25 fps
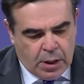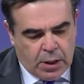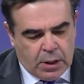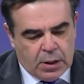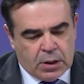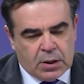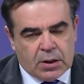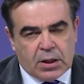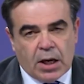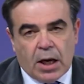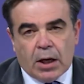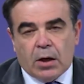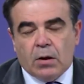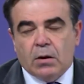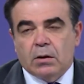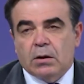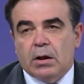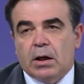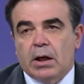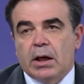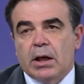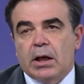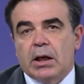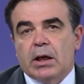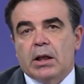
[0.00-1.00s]

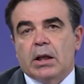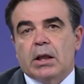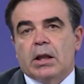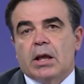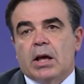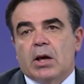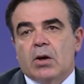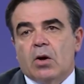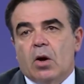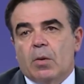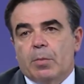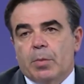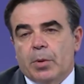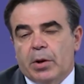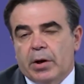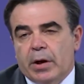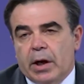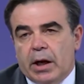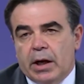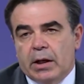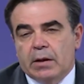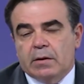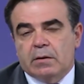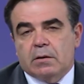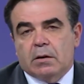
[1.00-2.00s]
Secondly, they
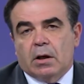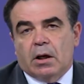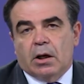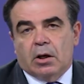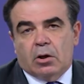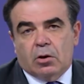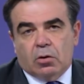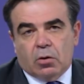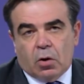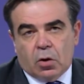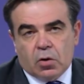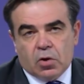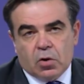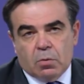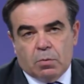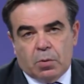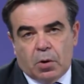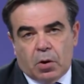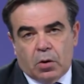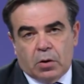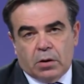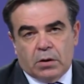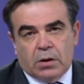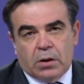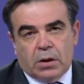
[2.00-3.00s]
operate across
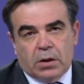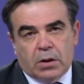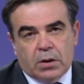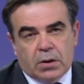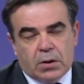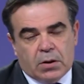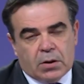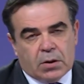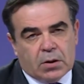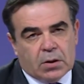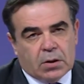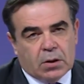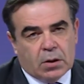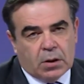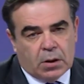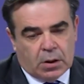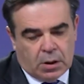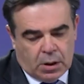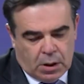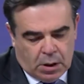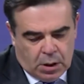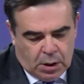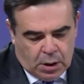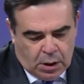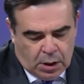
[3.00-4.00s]
borders.
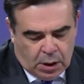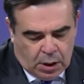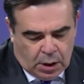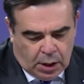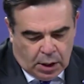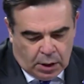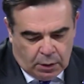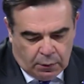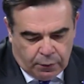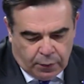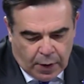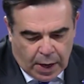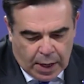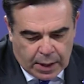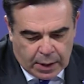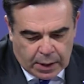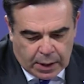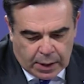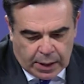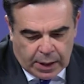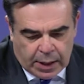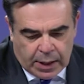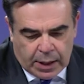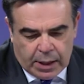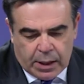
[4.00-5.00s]
And
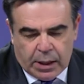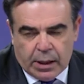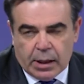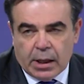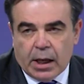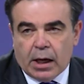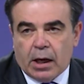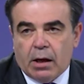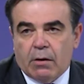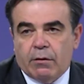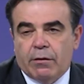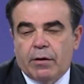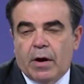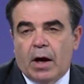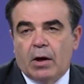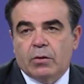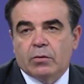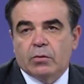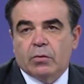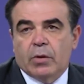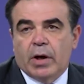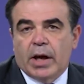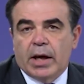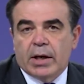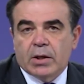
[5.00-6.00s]
finally, they have found
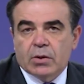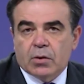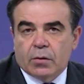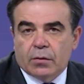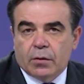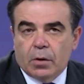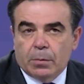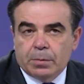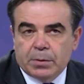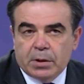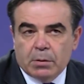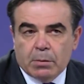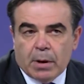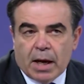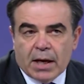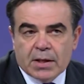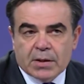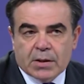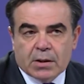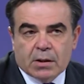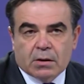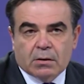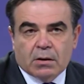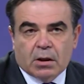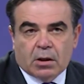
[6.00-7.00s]
ways of
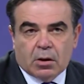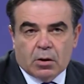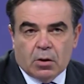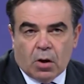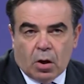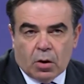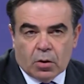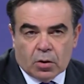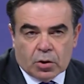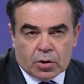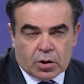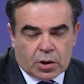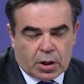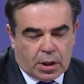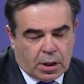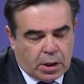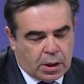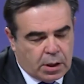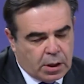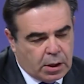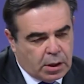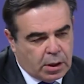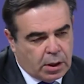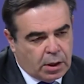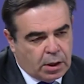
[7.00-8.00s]
optimizing technology,
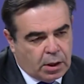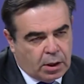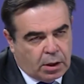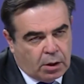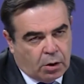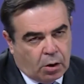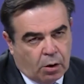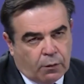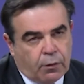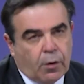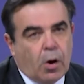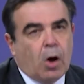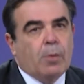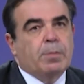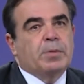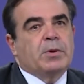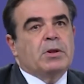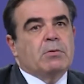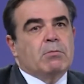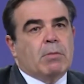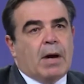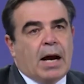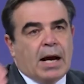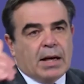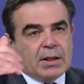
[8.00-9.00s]
of
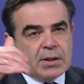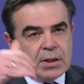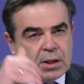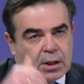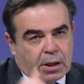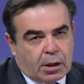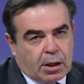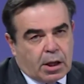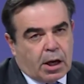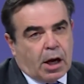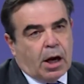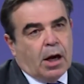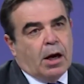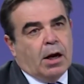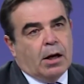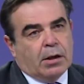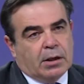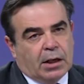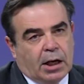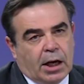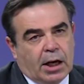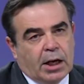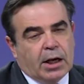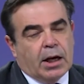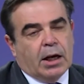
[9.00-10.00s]
optimizing their
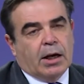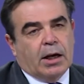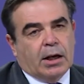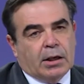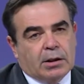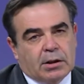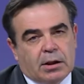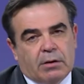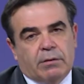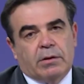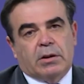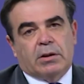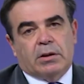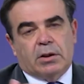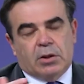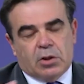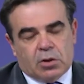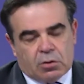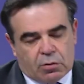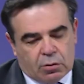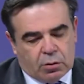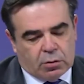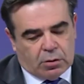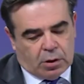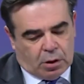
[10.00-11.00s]
illegal activities
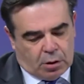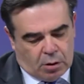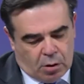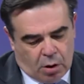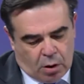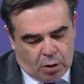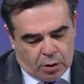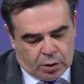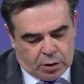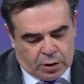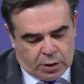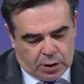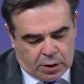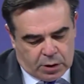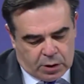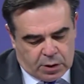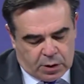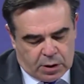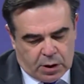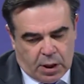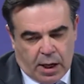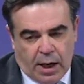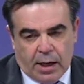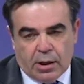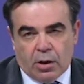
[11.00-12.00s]
through
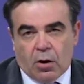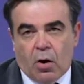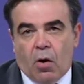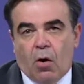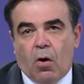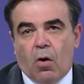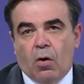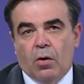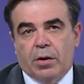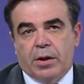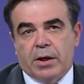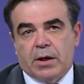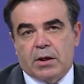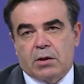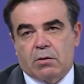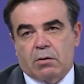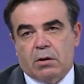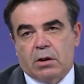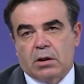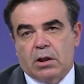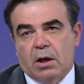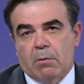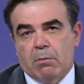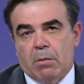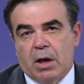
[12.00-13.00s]
technologies. And all these
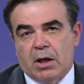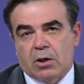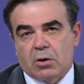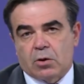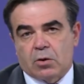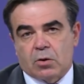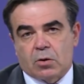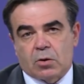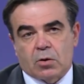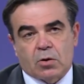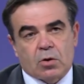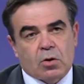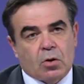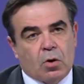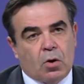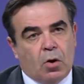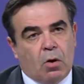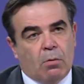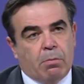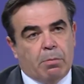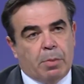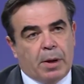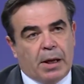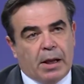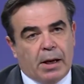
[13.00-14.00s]
three dimensions
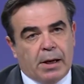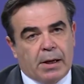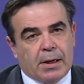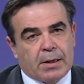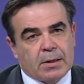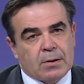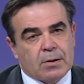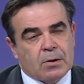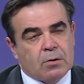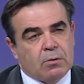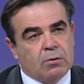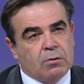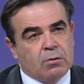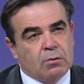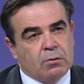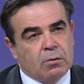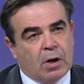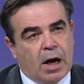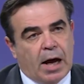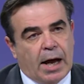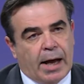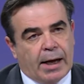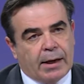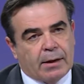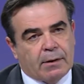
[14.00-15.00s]
compel us to
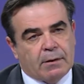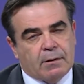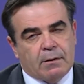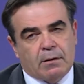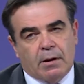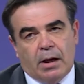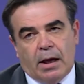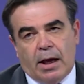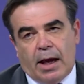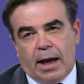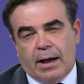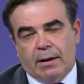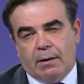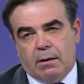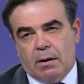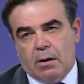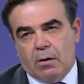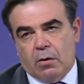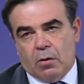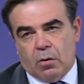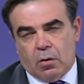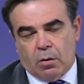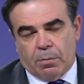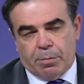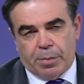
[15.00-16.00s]
act at the
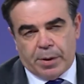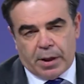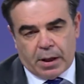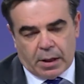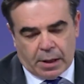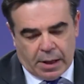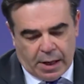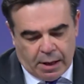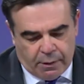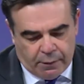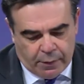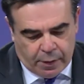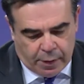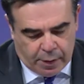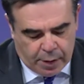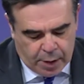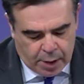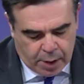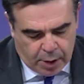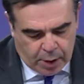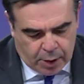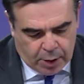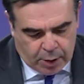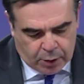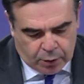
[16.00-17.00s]
European level
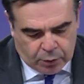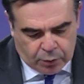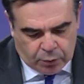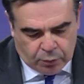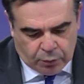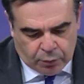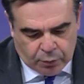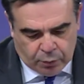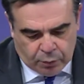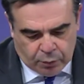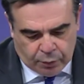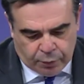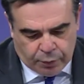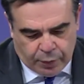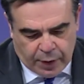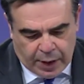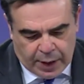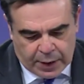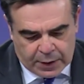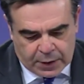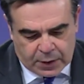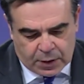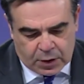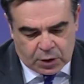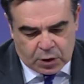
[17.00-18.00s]
to
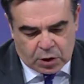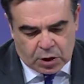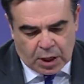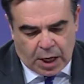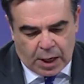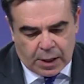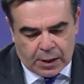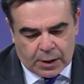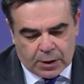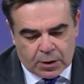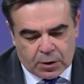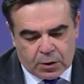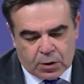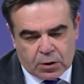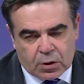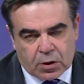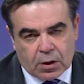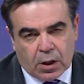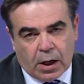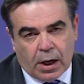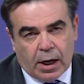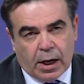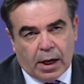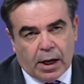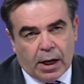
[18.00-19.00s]
face this
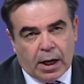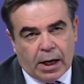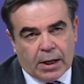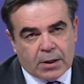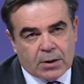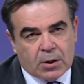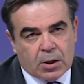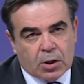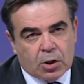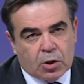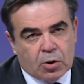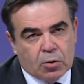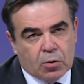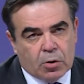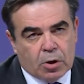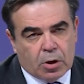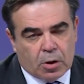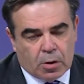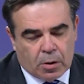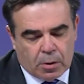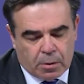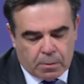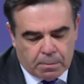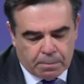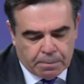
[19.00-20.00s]
challenge as a
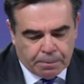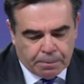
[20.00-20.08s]
union.